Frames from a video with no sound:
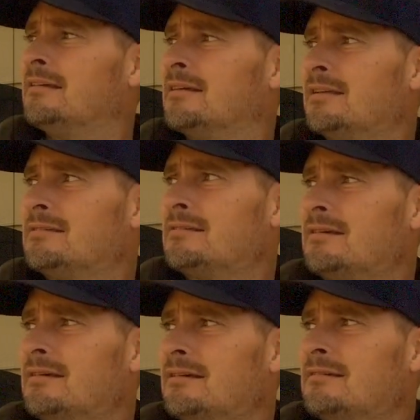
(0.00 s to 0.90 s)
It's
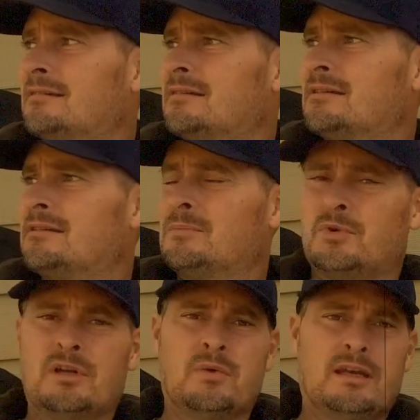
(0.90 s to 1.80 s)

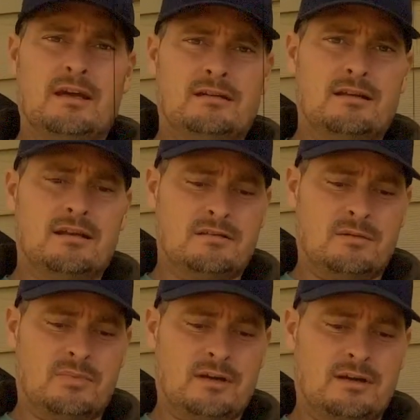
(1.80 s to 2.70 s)
pretty windy out today, so I'm
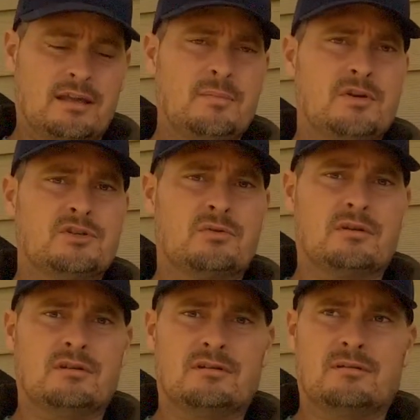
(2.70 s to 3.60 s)
probably going to keep it short.
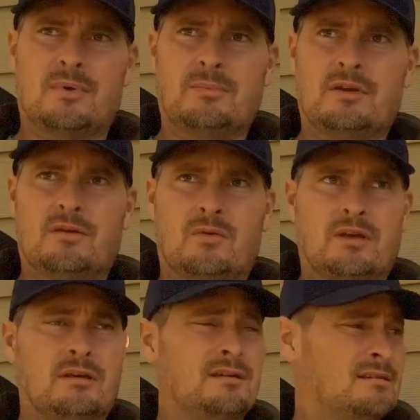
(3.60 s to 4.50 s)
It might be
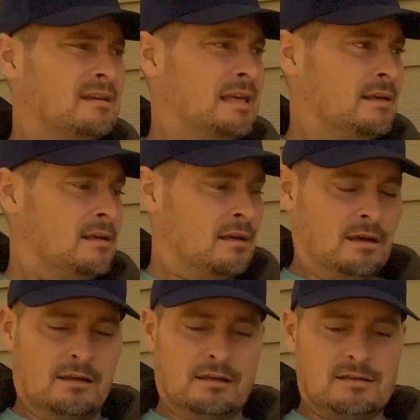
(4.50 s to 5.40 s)
annoying to
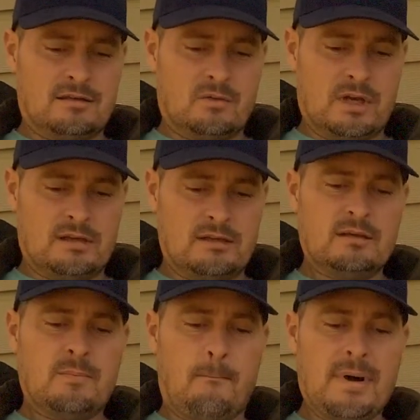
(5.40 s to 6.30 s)
listen to the wind,
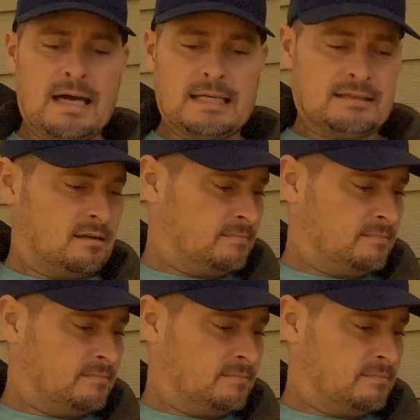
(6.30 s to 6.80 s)
but